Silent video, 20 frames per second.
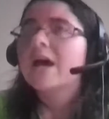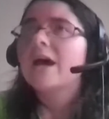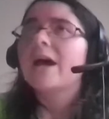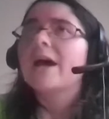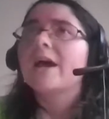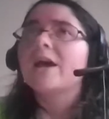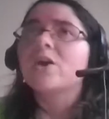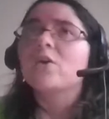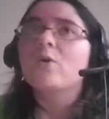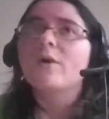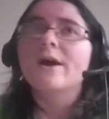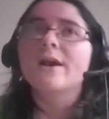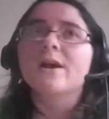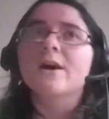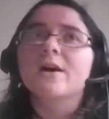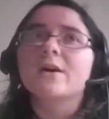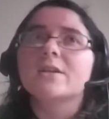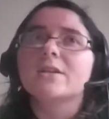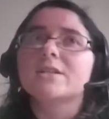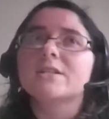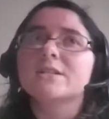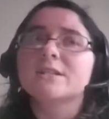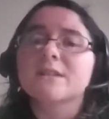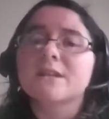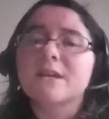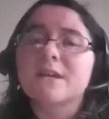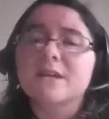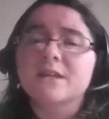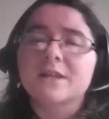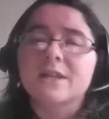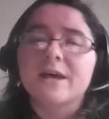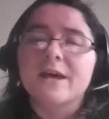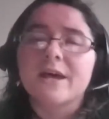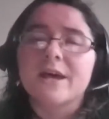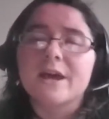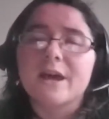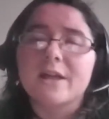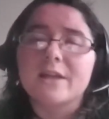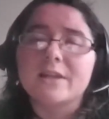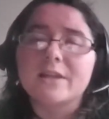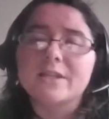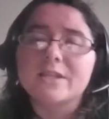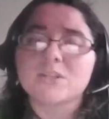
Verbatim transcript: And quite honestly, like, at least